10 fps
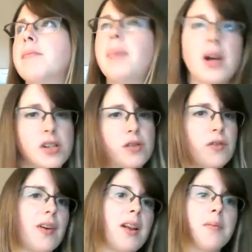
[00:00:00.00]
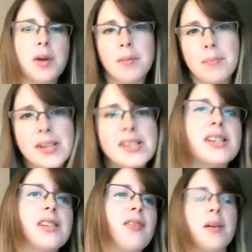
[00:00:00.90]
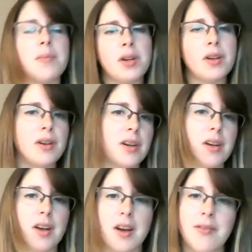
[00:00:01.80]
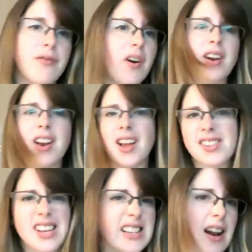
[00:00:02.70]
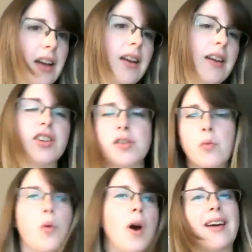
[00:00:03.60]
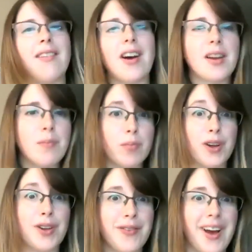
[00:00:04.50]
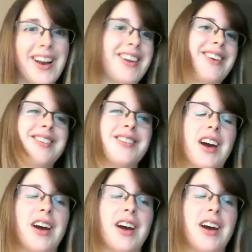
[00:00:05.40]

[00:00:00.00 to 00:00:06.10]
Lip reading: personal development, business development, finances, like just where I can bring you value.